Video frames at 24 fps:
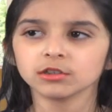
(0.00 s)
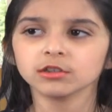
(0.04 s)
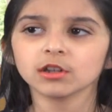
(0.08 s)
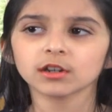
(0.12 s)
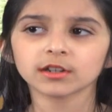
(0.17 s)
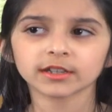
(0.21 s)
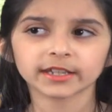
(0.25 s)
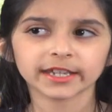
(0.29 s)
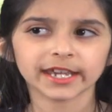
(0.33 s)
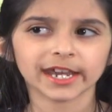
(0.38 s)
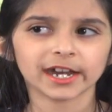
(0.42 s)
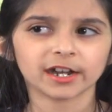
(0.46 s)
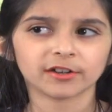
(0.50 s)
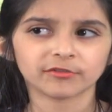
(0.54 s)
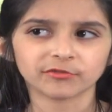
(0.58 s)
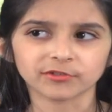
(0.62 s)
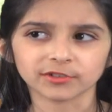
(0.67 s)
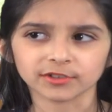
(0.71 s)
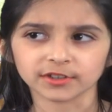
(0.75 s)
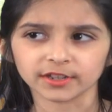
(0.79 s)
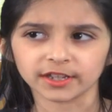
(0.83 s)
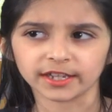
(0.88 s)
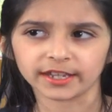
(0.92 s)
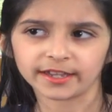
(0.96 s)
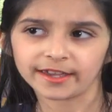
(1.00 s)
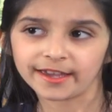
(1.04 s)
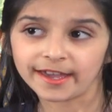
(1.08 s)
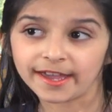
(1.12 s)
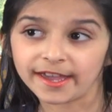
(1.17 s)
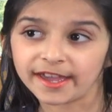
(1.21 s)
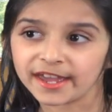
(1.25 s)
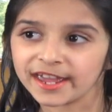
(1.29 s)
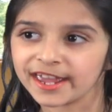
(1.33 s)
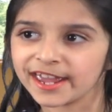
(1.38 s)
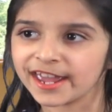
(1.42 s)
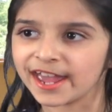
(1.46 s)
Look carefully.
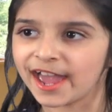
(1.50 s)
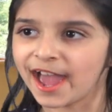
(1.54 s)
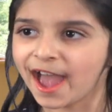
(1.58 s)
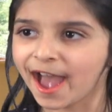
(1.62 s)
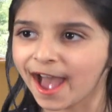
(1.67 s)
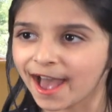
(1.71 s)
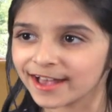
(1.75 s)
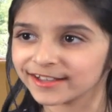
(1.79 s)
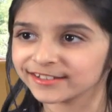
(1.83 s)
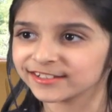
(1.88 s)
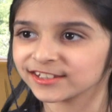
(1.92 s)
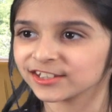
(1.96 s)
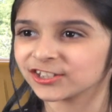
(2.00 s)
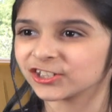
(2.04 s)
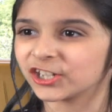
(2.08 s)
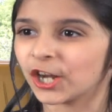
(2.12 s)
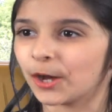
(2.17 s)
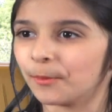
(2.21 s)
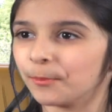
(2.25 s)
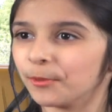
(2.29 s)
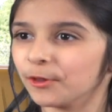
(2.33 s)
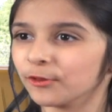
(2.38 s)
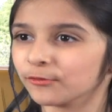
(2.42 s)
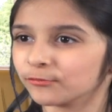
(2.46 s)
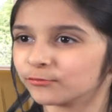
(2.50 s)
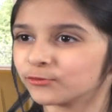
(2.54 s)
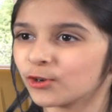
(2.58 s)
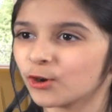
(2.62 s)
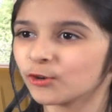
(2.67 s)
It has a double